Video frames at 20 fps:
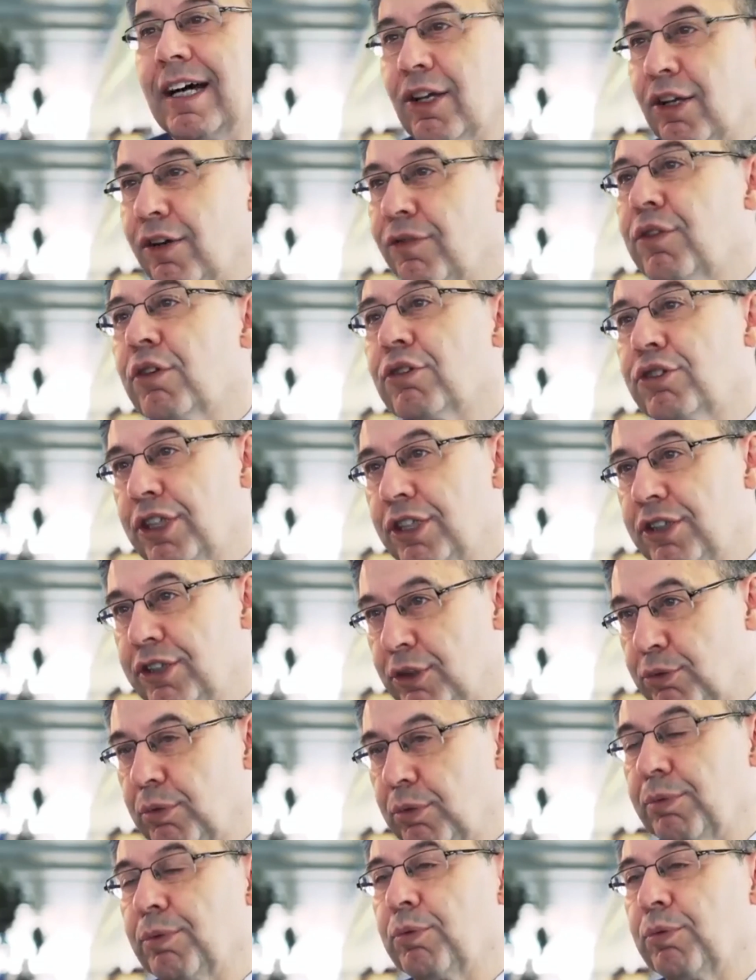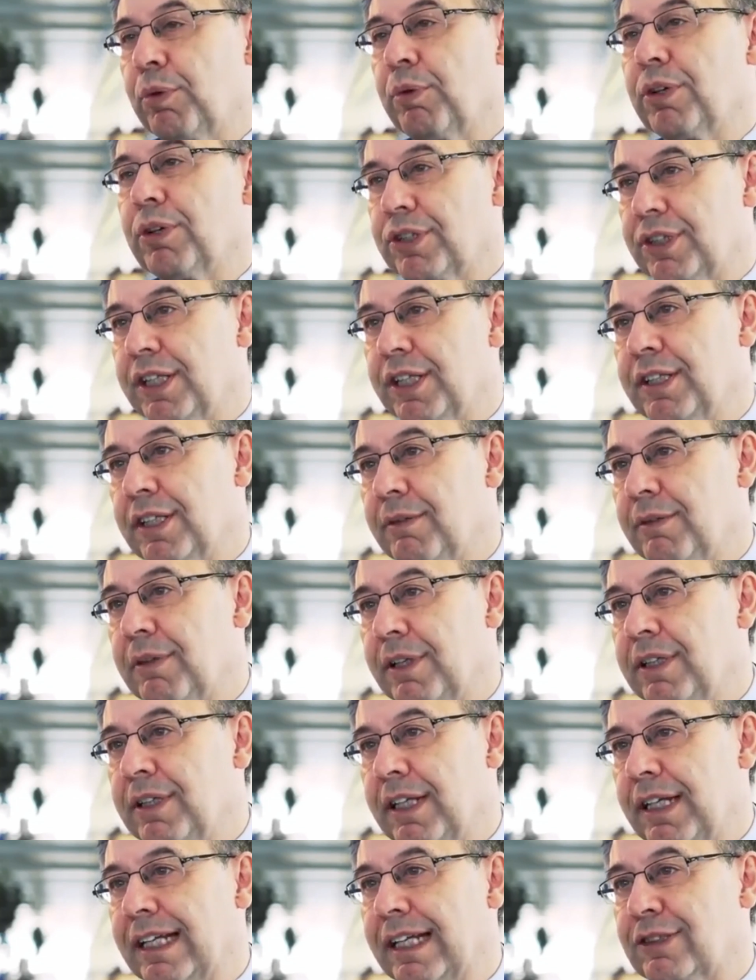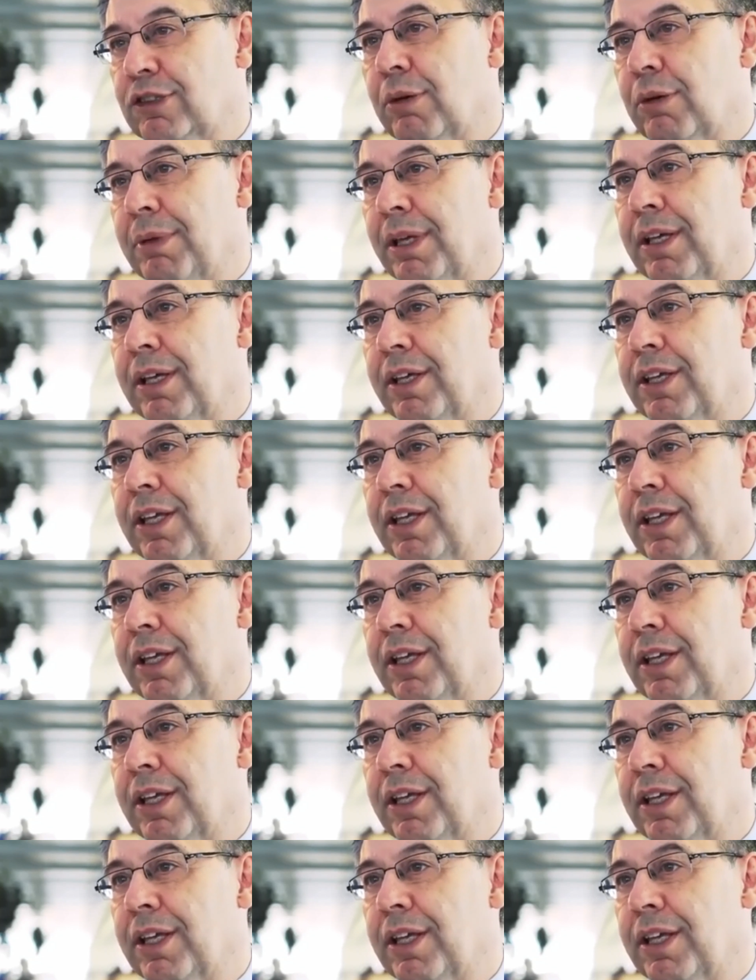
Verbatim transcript: A lot of changes we will see in the next coming